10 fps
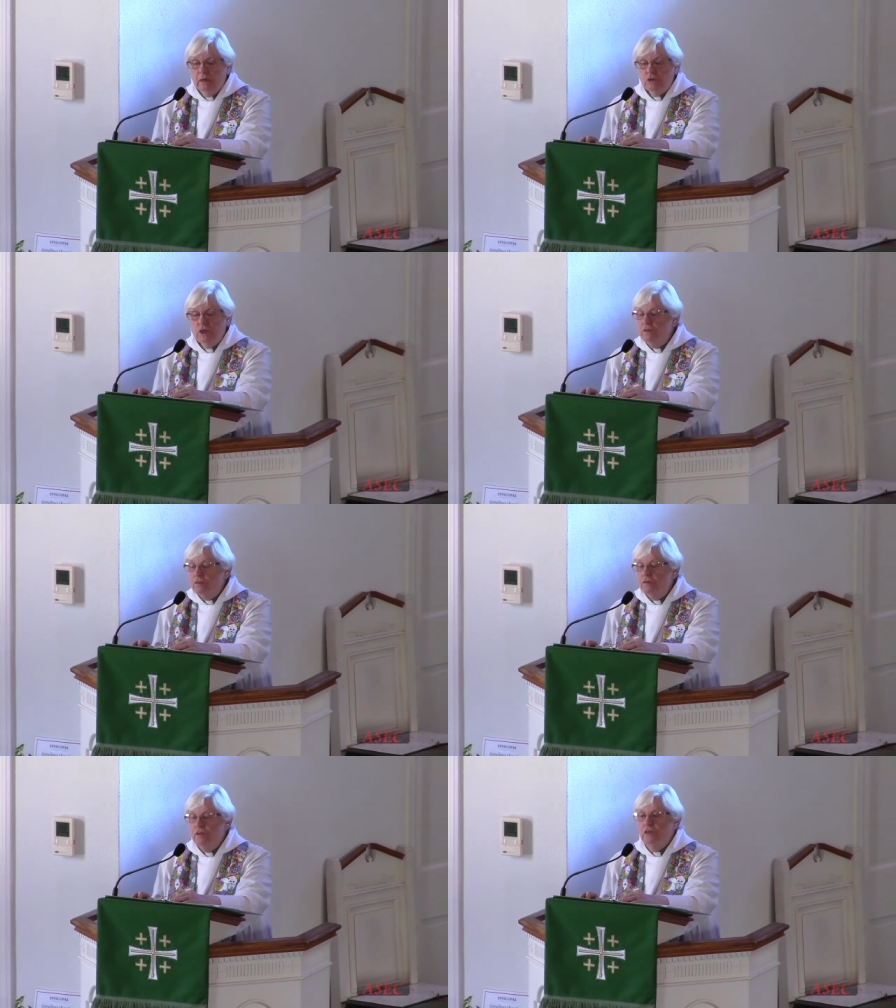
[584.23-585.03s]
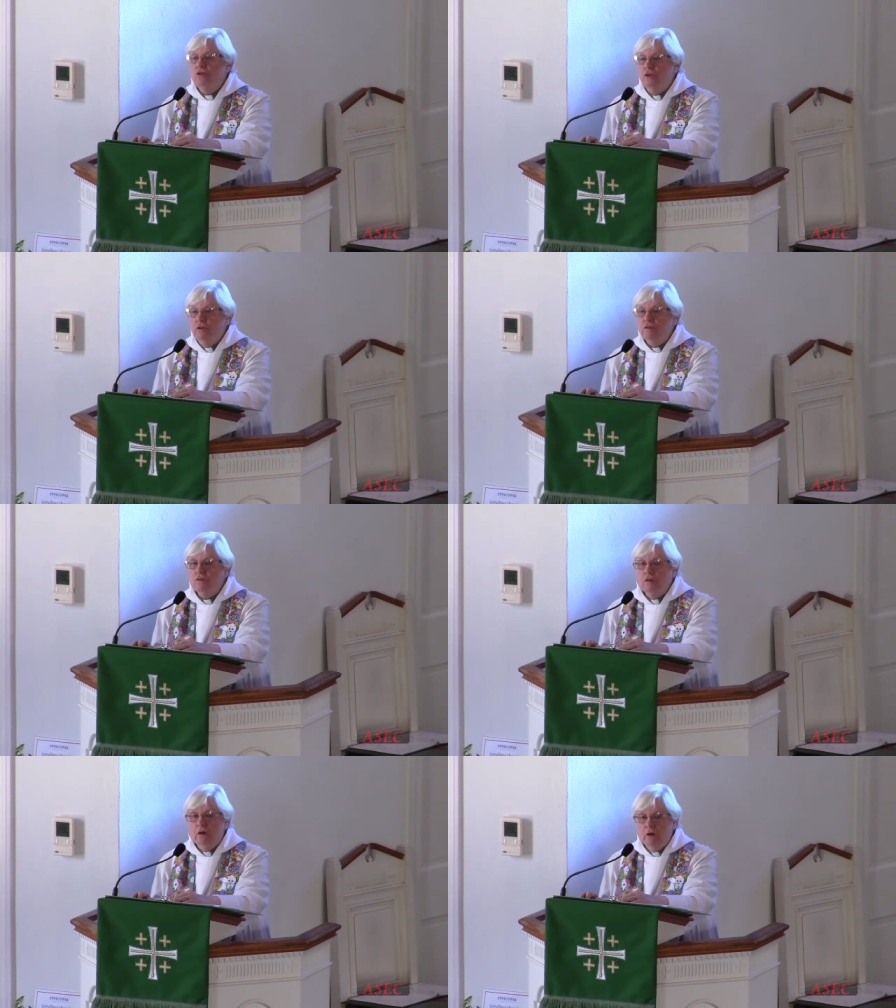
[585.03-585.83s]
Jesus'
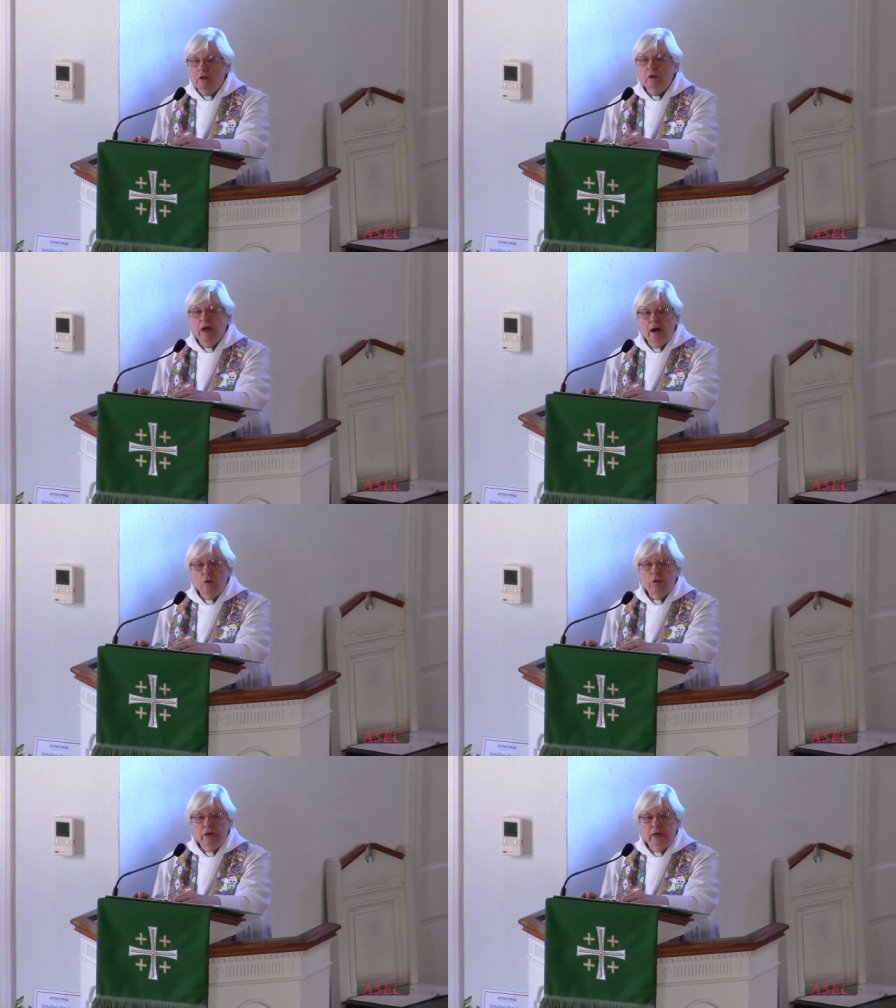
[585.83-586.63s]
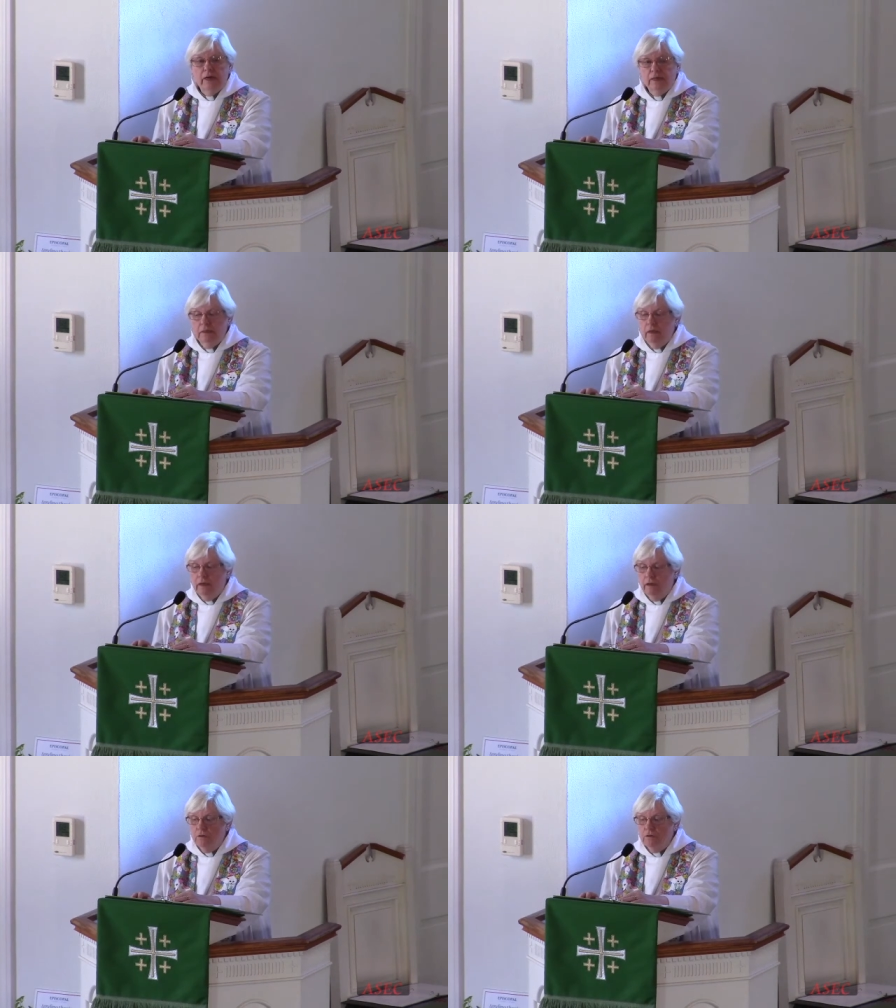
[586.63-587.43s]
teachings are our
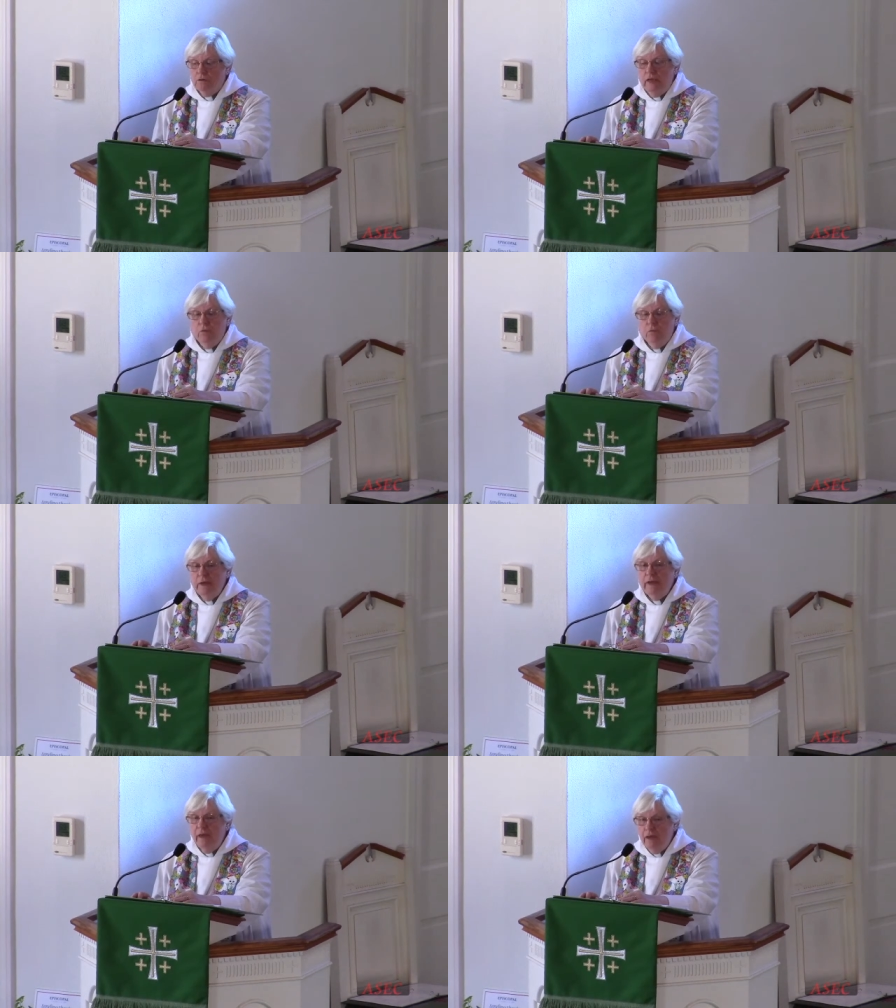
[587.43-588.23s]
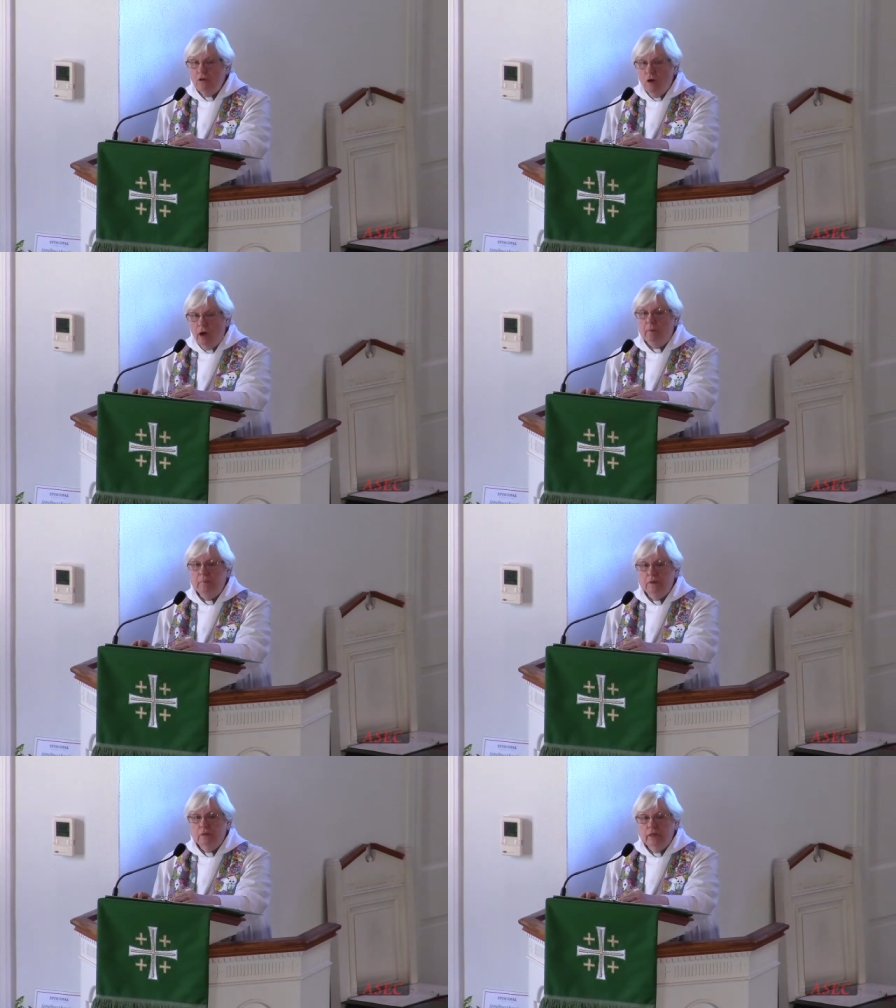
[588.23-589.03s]
guidelines, and we cannot
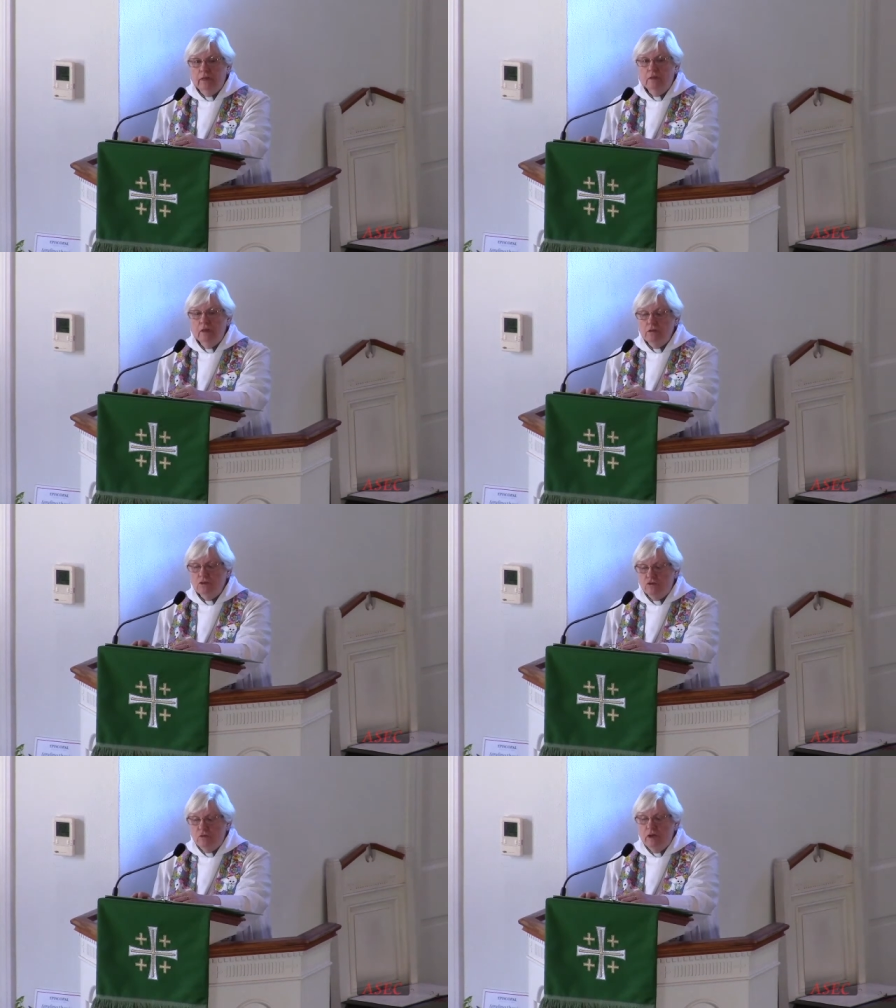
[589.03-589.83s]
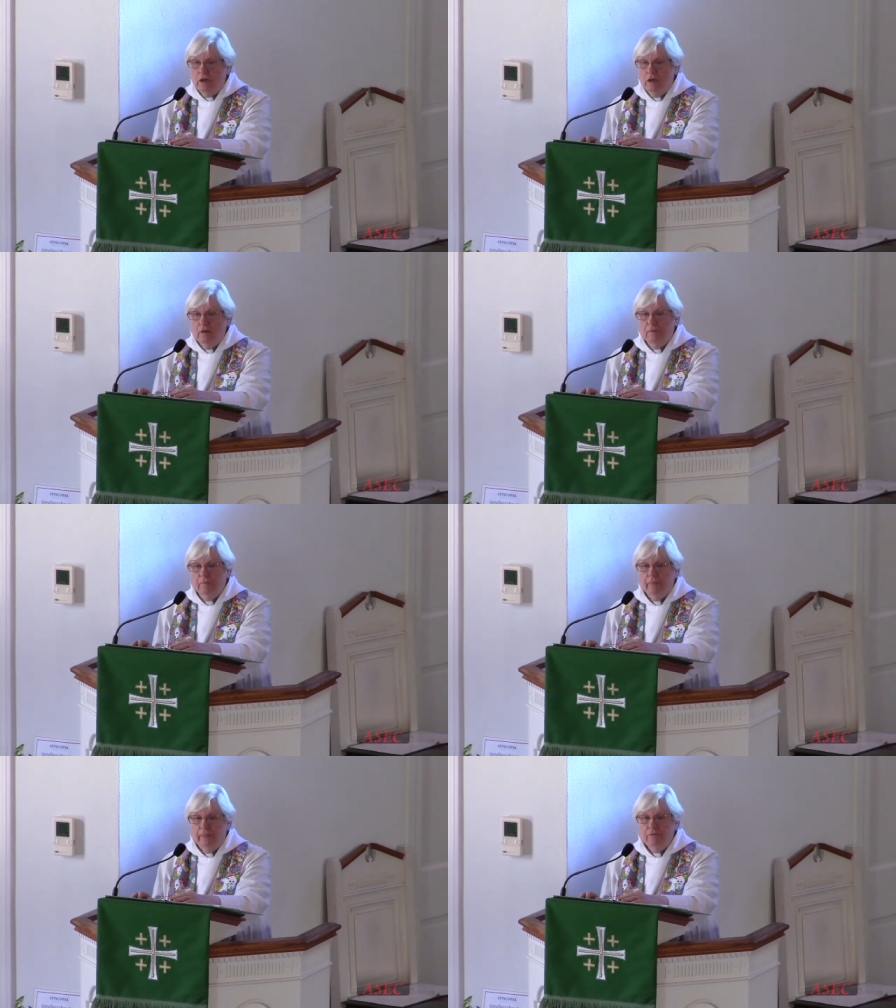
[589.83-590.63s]
be led astray
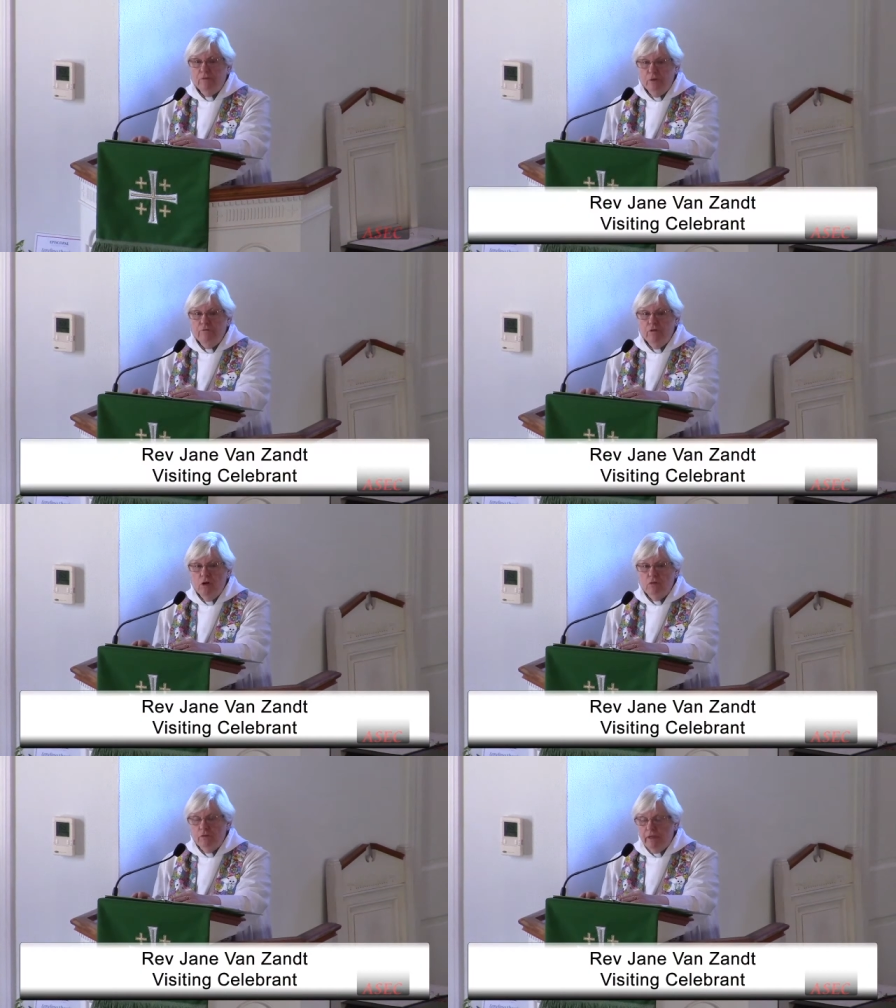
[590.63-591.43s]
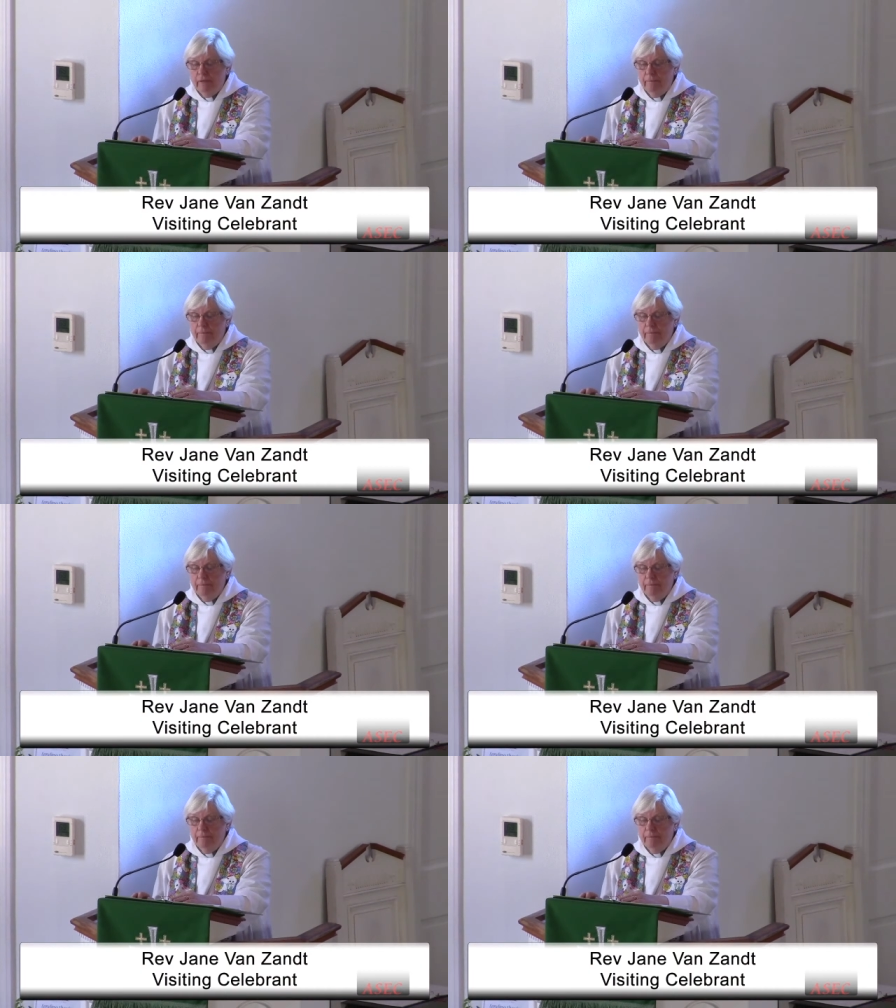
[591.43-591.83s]
if we follow them.